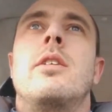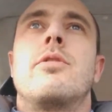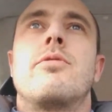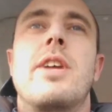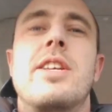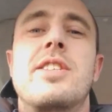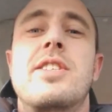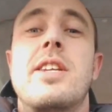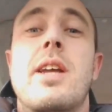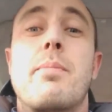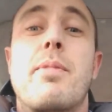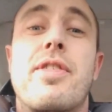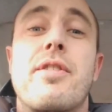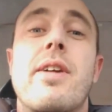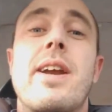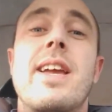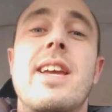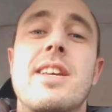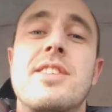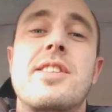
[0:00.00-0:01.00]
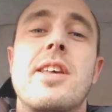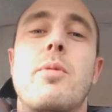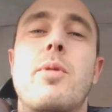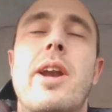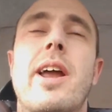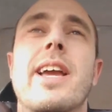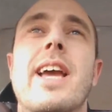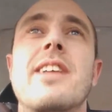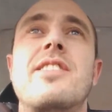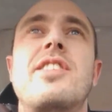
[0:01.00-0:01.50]
Reason number 3 is that
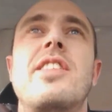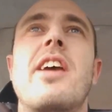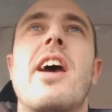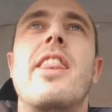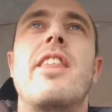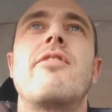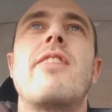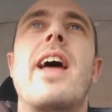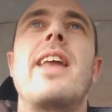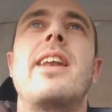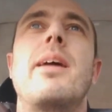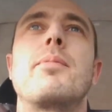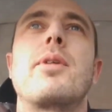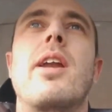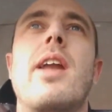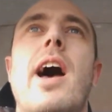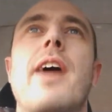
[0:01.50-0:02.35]
when I get to the other end, I'm going